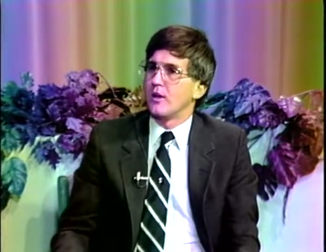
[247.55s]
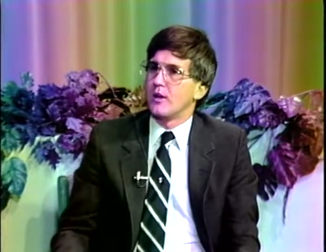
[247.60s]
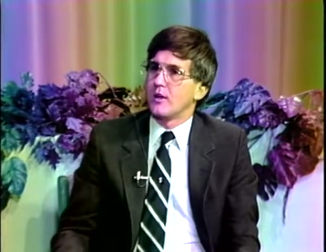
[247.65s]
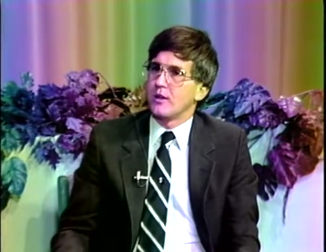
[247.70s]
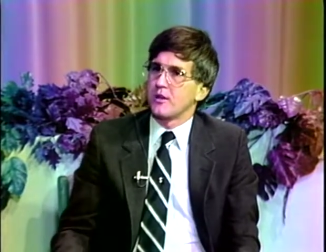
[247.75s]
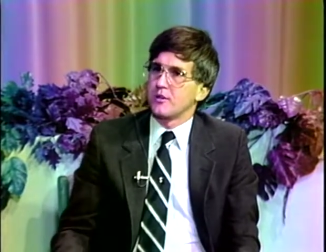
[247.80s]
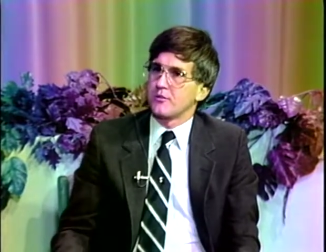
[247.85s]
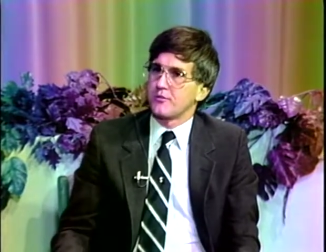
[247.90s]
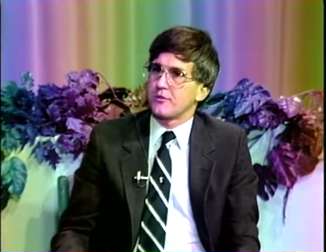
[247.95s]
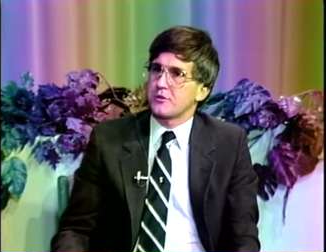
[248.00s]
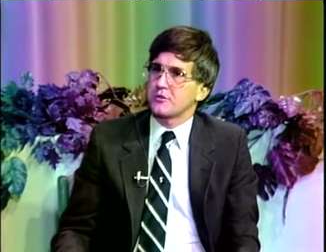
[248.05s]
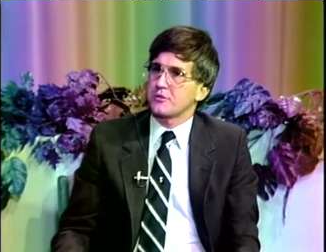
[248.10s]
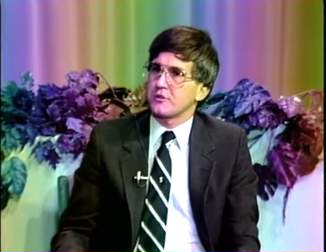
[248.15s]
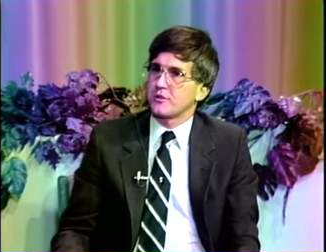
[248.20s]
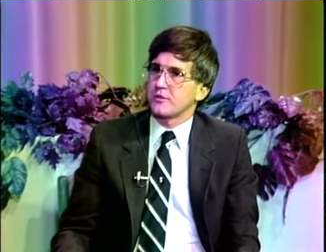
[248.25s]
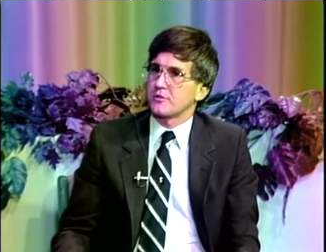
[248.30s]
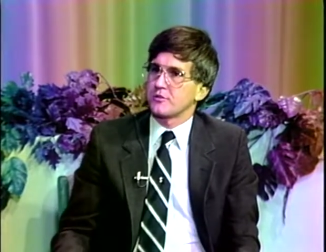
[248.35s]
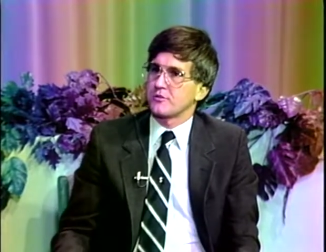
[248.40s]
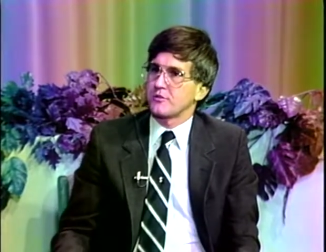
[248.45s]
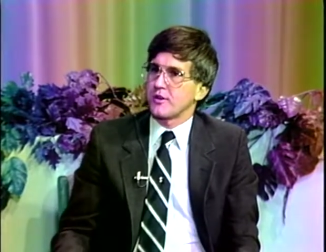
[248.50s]
And the first thing
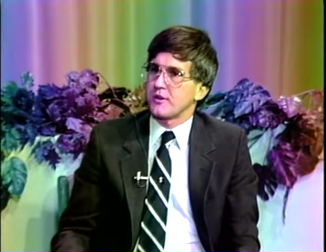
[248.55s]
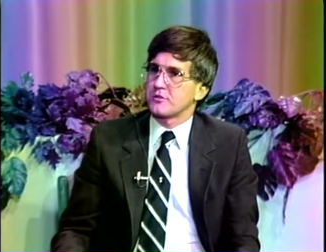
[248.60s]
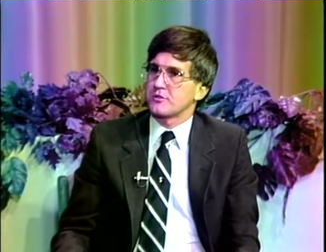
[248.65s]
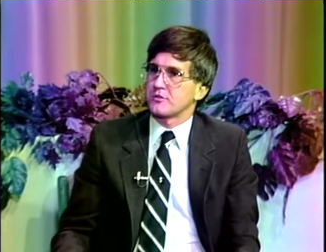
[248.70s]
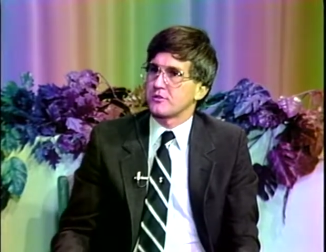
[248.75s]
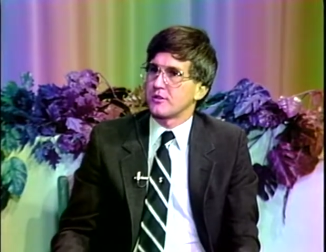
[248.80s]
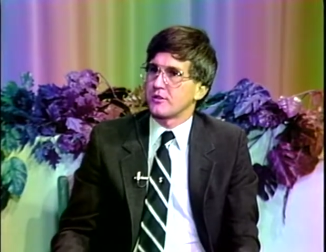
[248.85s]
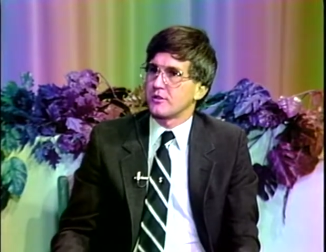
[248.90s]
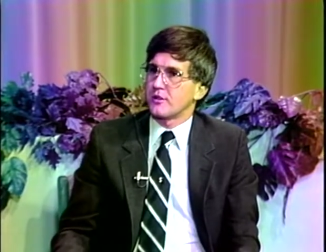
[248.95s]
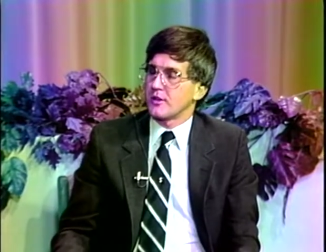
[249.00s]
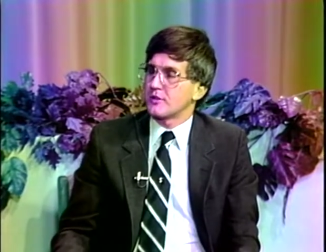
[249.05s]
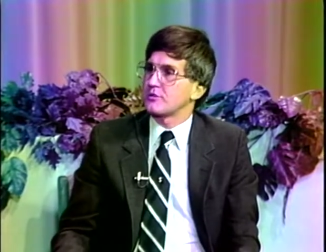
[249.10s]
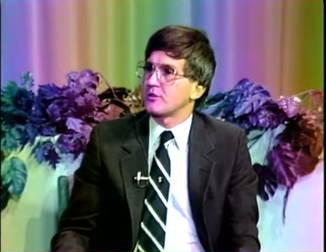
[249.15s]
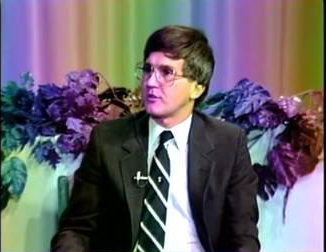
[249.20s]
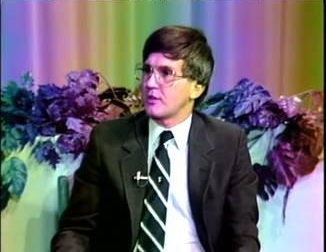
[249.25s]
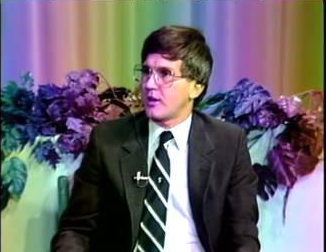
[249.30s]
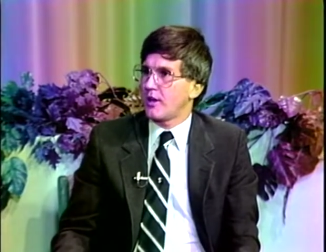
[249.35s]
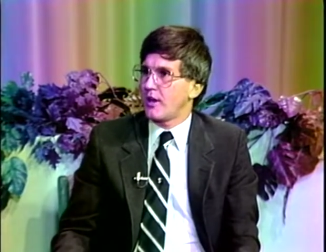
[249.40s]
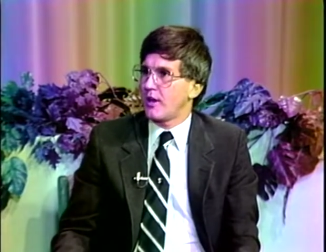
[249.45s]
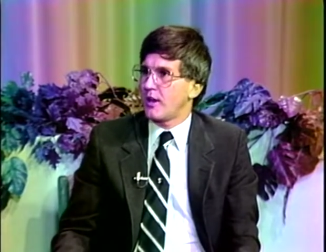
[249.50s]
to address is that, yes, it
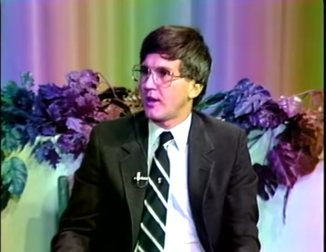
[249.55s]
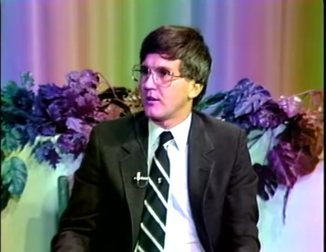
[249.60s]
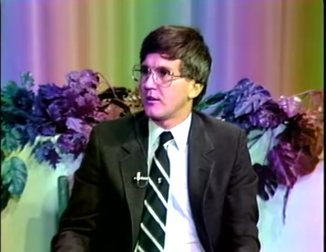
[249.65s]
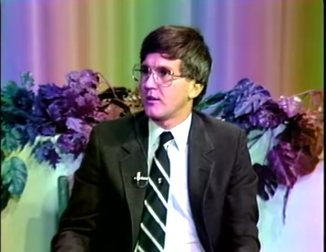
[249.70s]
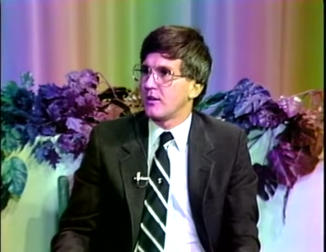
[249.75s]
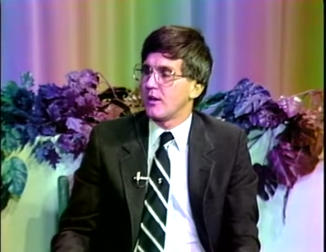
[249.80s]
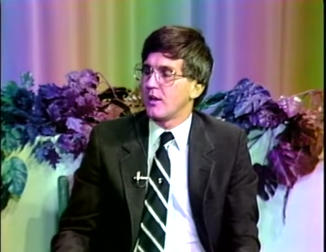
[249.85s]
can,